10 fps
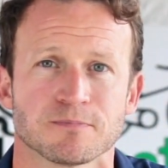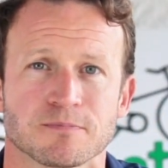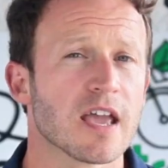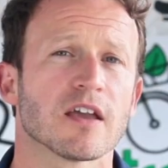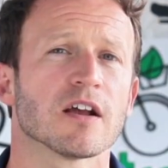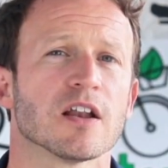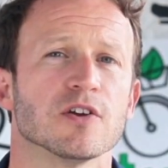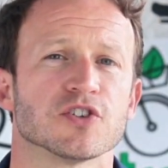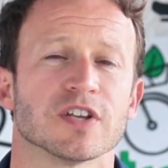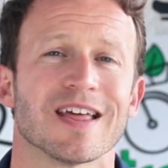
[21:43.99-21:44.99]
In
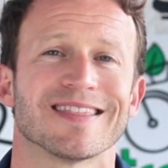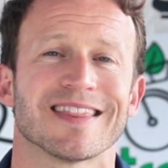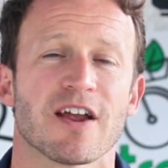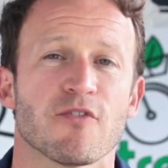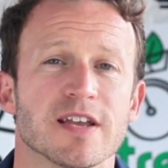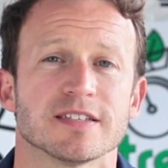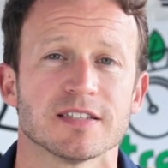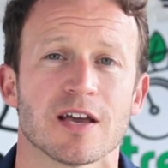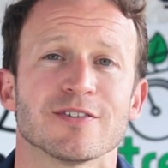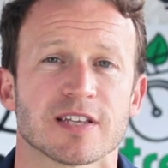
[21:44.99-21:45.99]
conclusion, there is
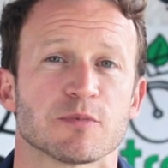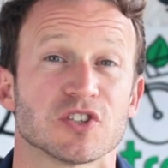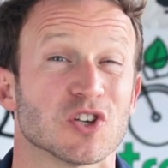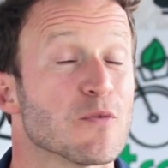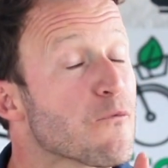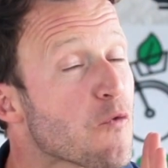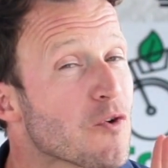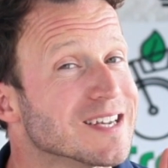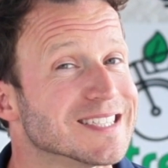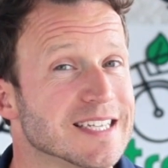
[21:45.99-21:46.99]
no substitute
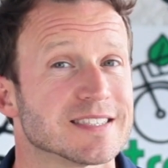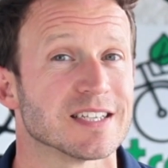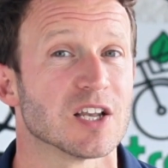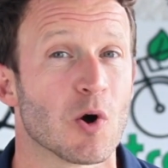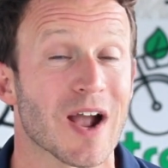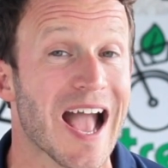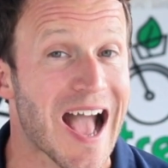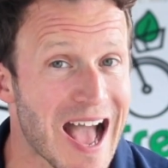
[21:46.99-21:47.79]
for a decent lock